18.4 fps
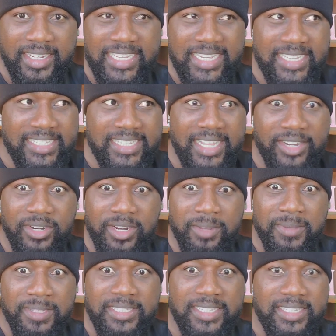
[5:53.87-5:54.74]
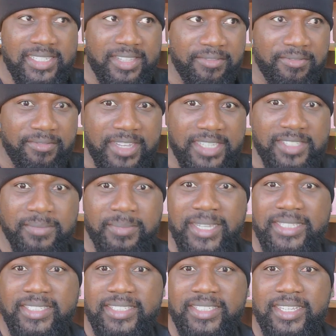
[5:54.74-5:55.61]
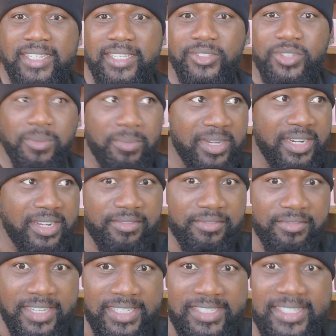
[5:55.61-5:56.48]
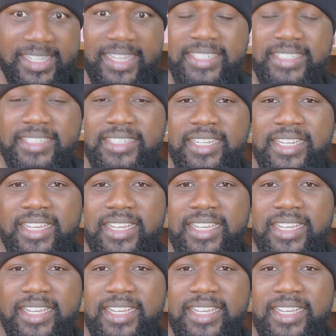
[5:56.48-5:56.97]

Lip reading: is another person's investment. Somebody invested.